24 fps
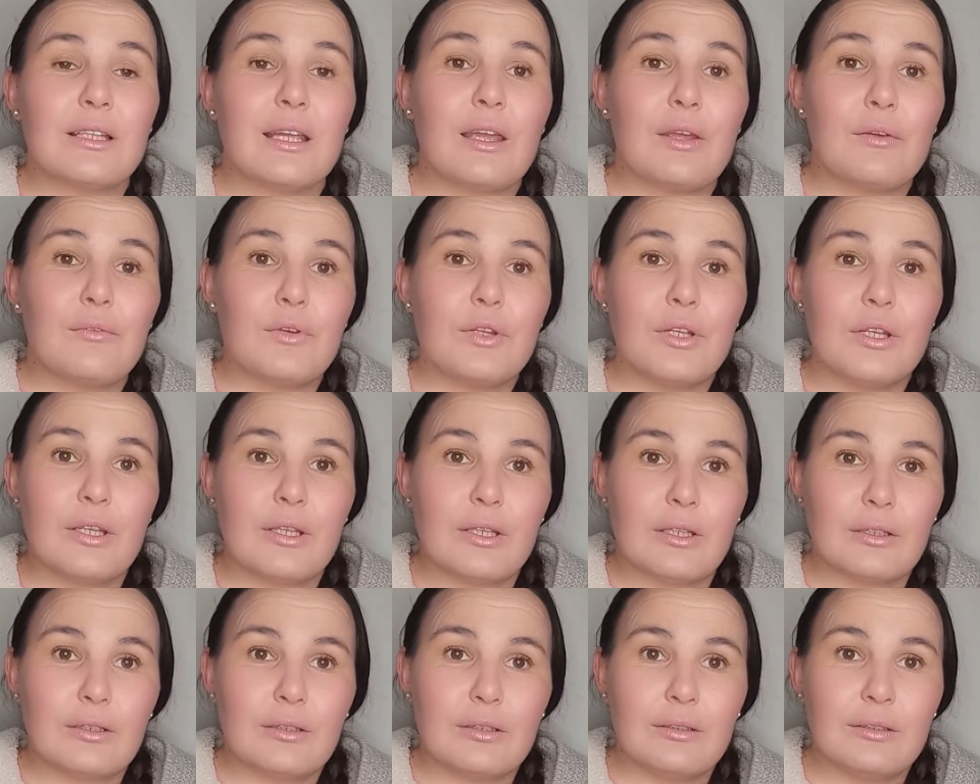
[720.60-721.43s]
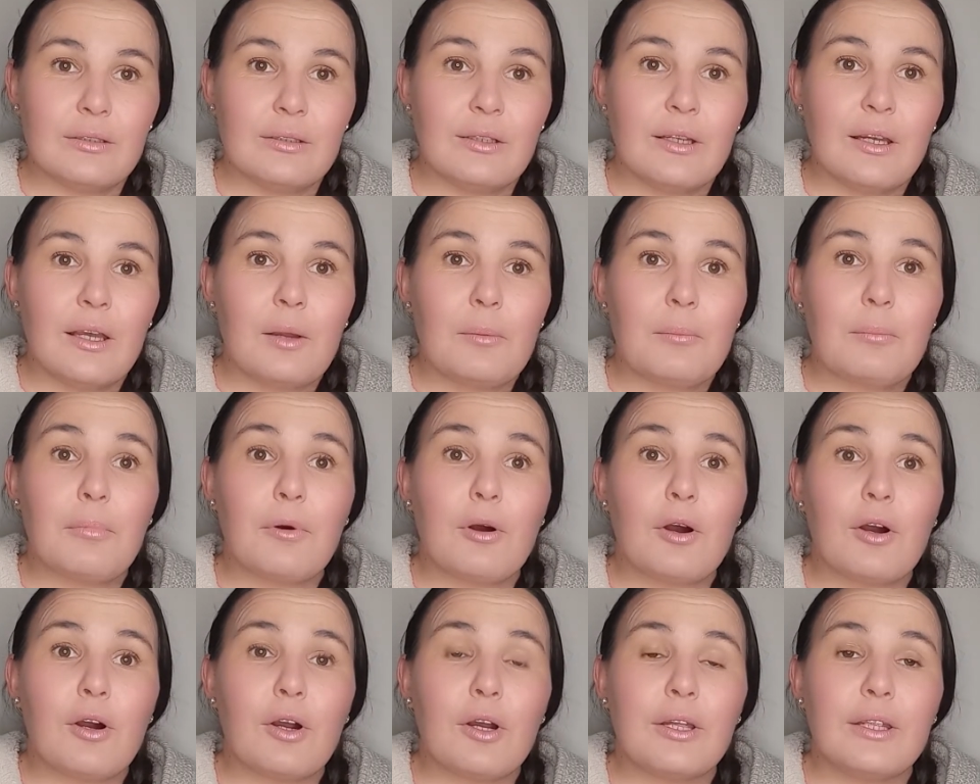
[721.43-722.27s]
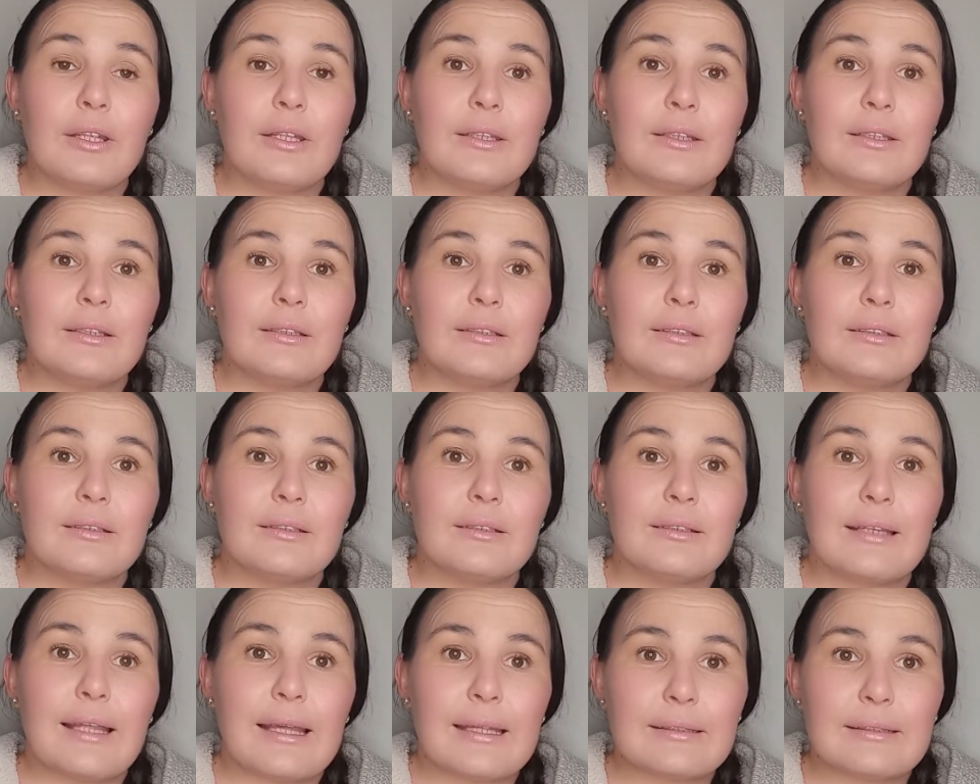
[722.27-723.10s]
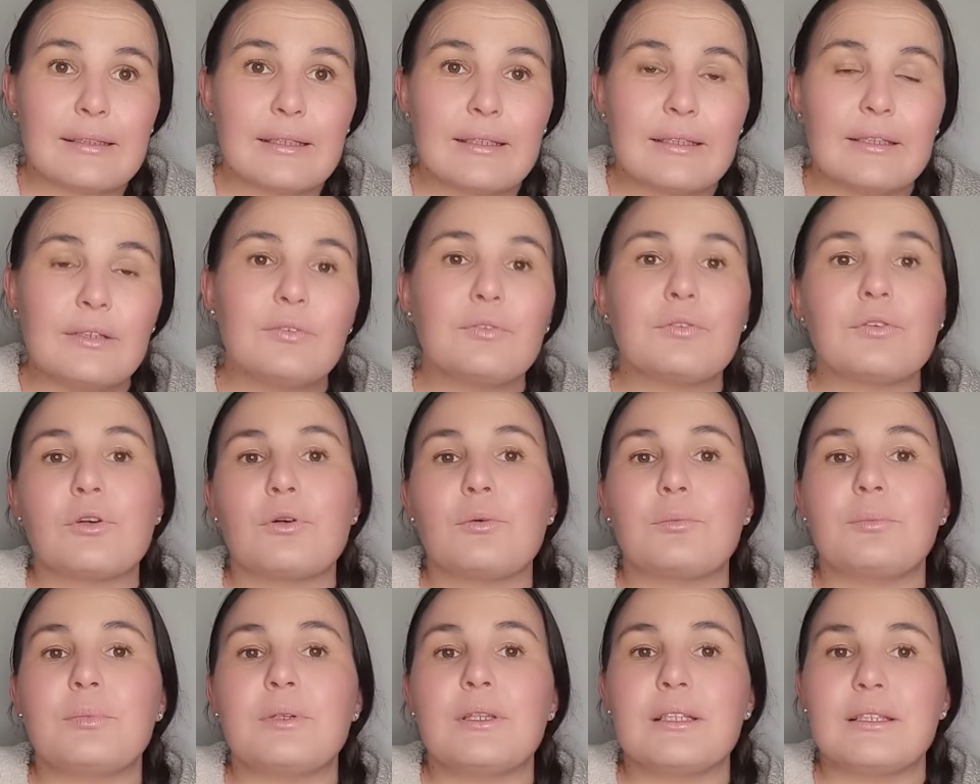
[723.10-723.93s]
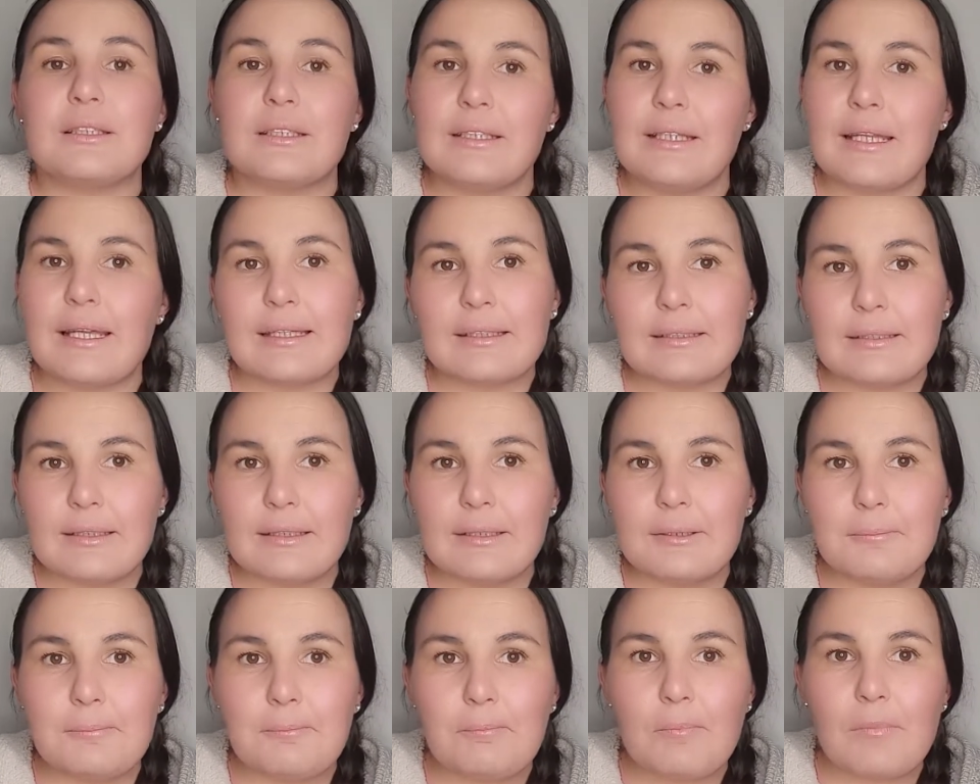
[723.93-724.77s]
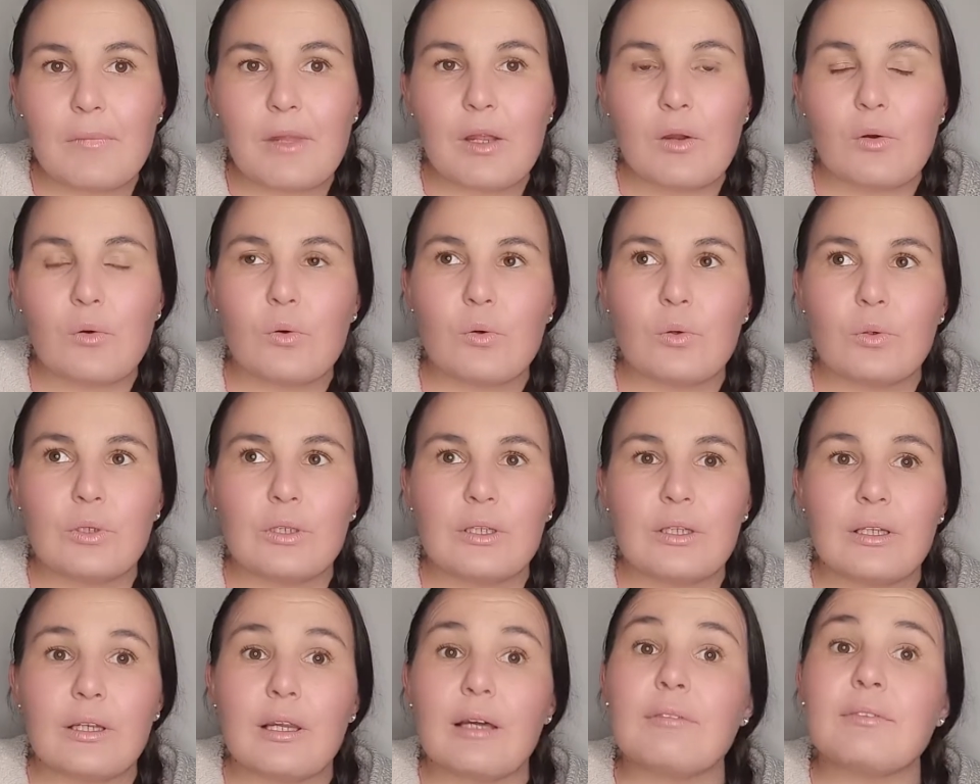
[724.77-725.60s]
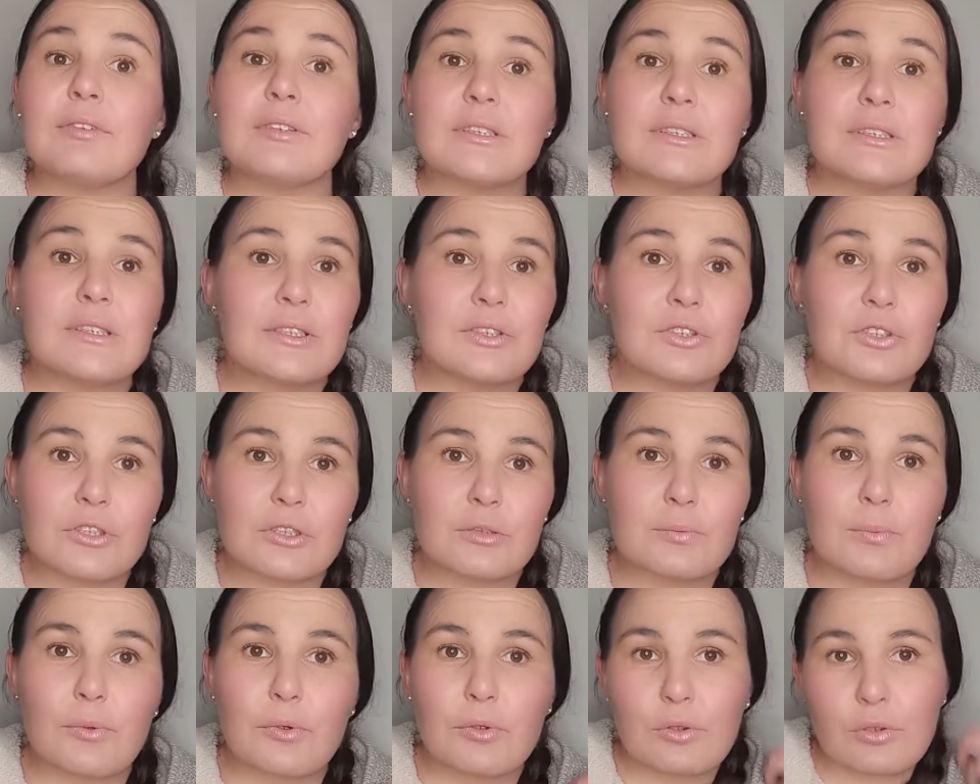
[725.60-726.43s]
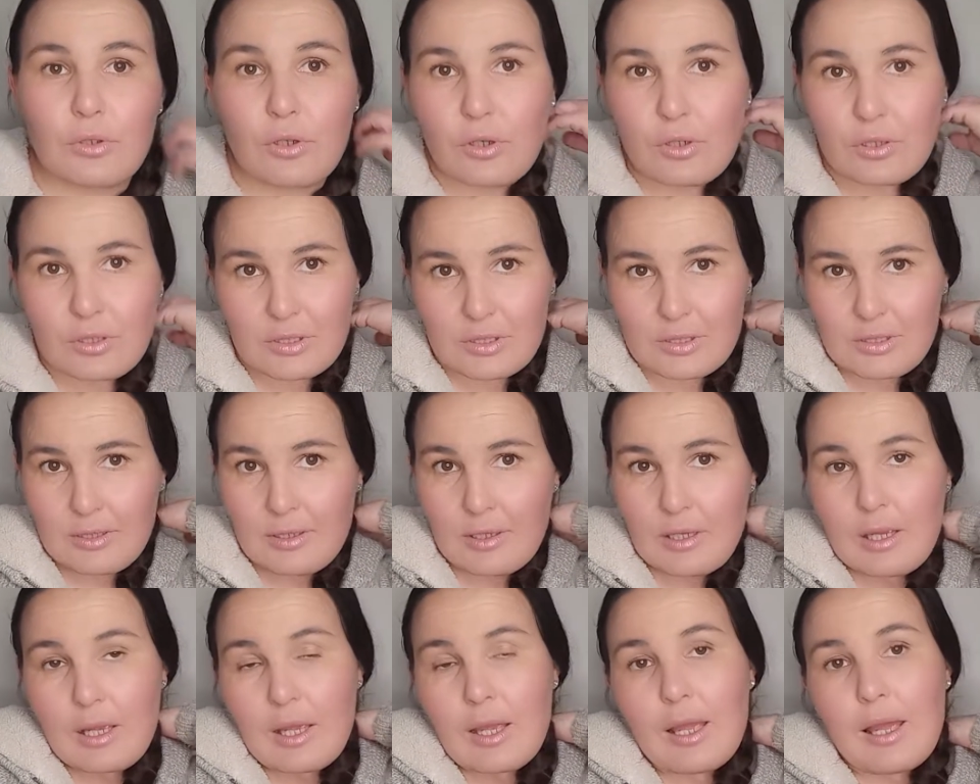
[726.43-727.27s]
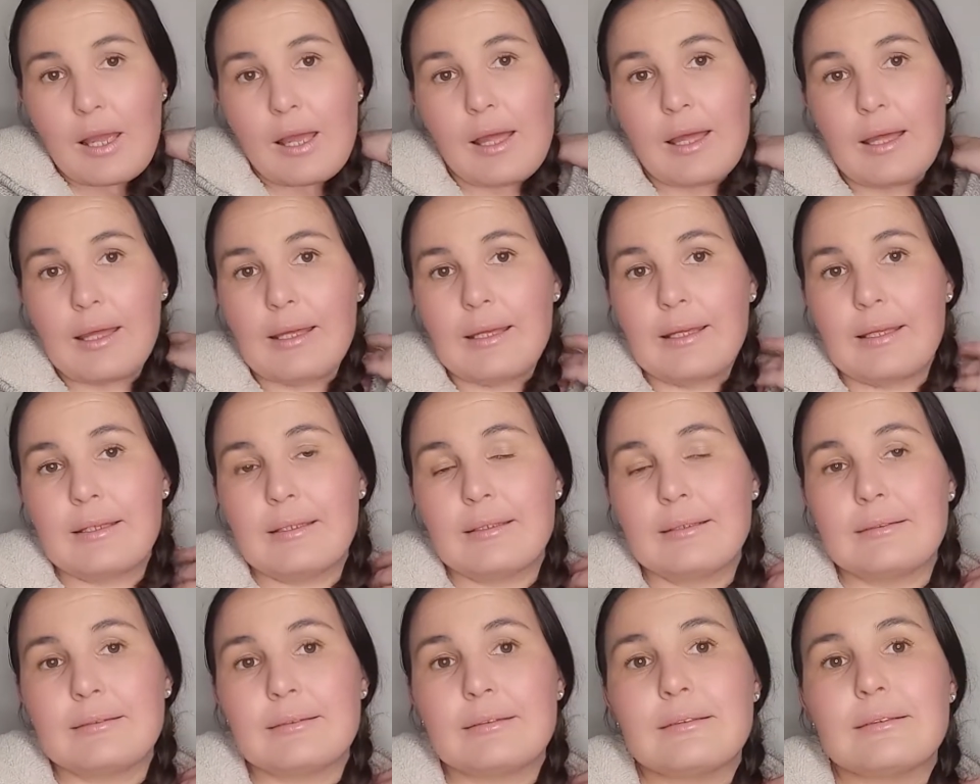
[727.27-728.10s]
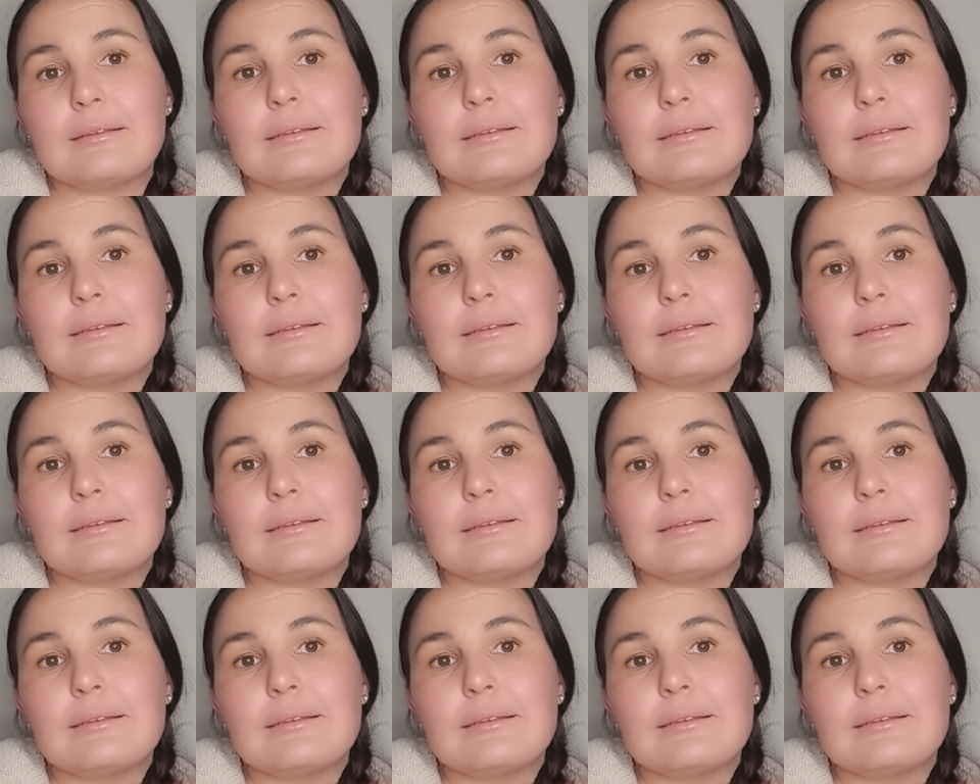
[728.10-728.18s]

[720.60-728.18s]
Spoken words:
every year by Natalie from Knitty Natty, or the Love and Stitches podcast, and